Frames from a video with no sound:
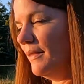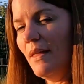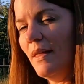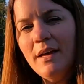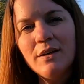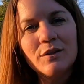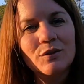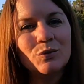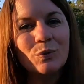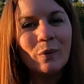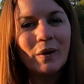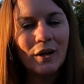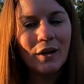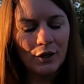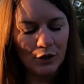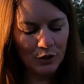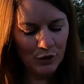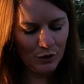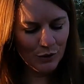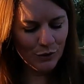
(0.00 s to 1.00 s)
that is when I
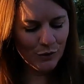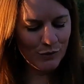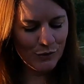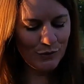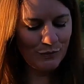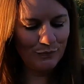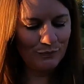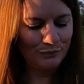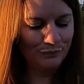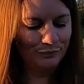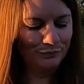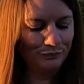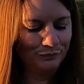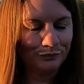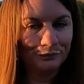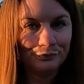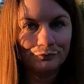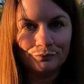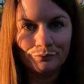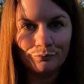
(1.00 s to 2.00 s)
heard
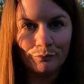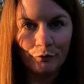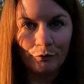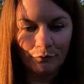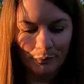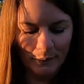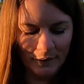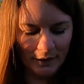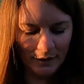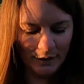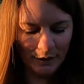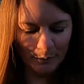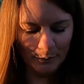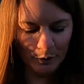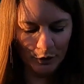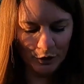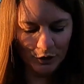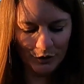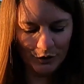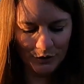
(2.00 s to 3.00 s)
movement in the
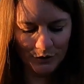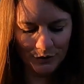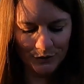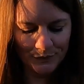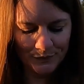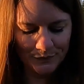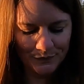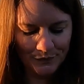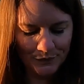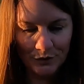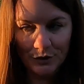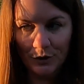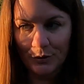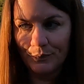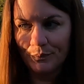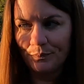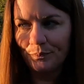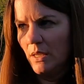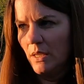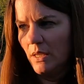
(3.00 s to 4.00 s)
bushes. So
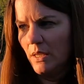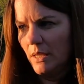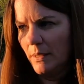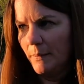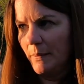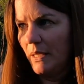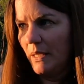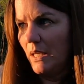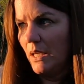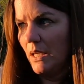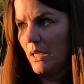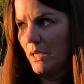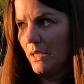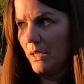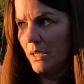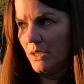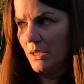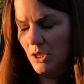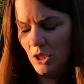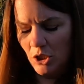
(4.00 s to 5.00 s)
let me
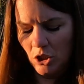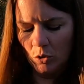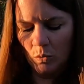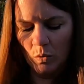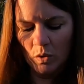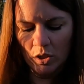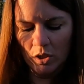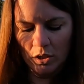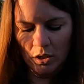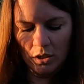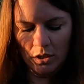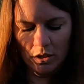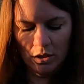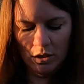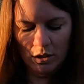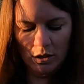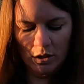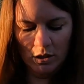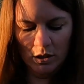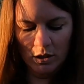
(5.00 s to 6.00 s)
continue on
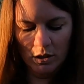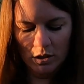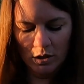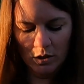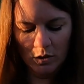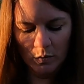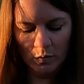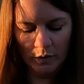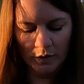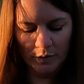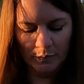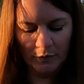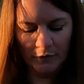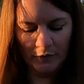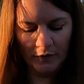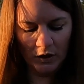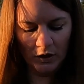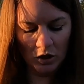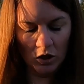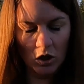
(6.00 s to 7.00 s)
with
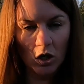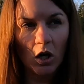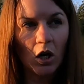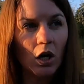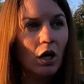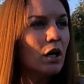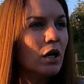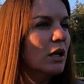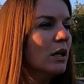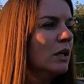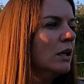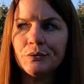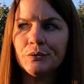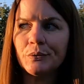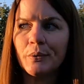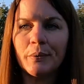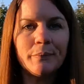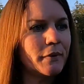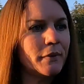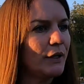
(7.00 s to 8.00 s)
moving the car
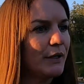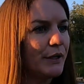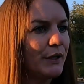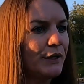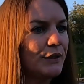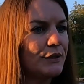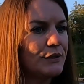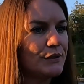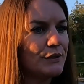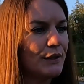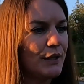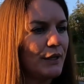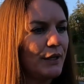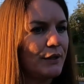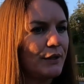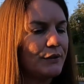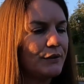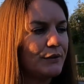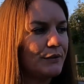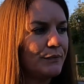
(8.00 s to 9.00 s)
so I'm not at a
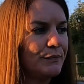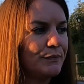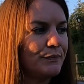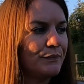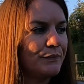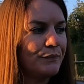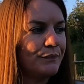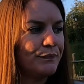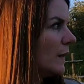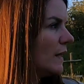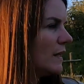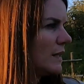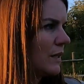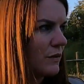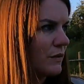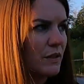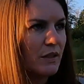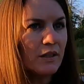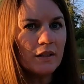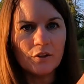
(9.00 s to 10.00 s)
slant.
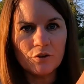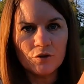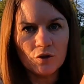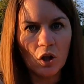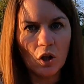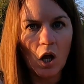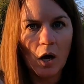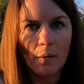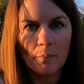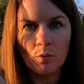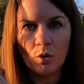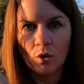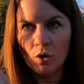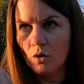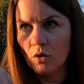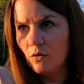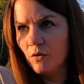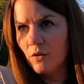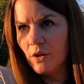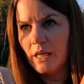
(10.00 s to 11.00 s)
Sounds like there's a lot more
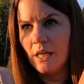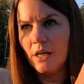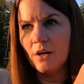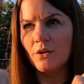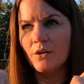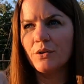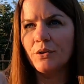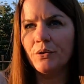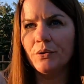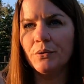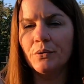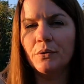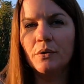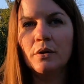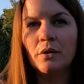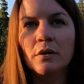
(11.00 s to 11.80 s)
over here too.